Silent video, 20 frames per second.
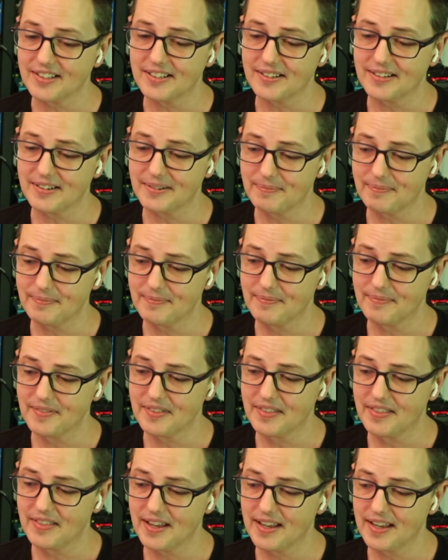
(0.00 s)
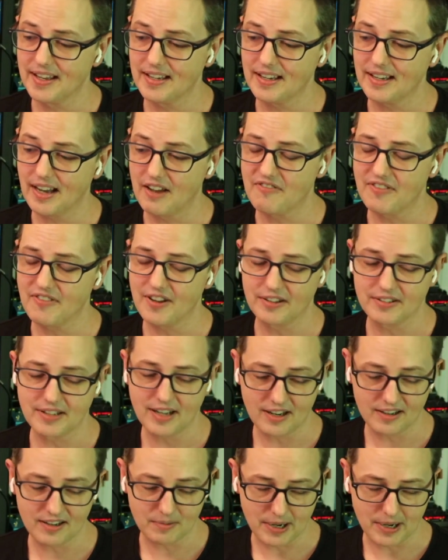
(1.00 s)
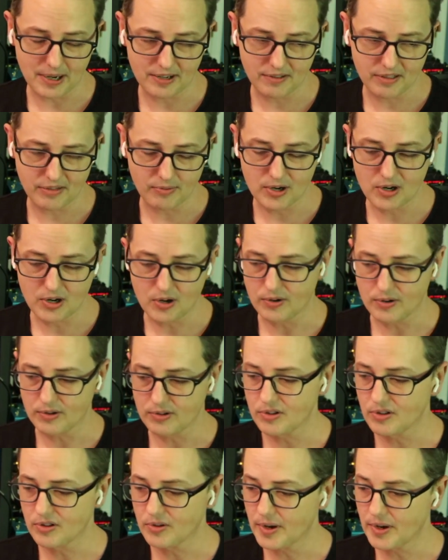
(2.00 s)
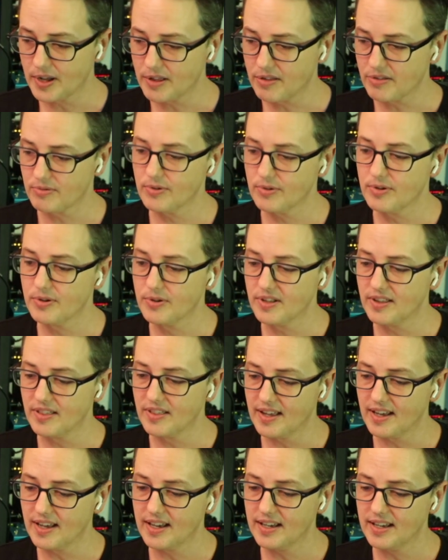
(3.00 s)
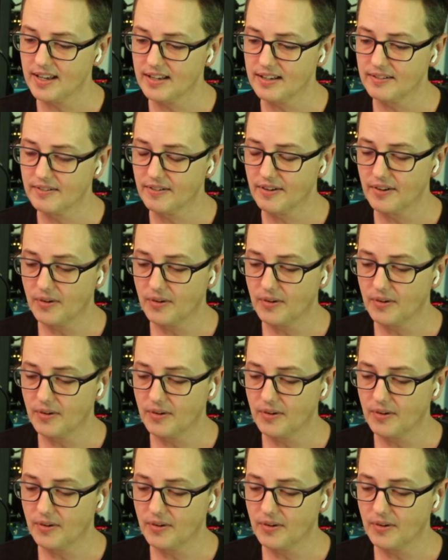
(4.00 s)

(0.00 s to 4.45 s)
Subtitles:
I found out about 3/4 of the way through that they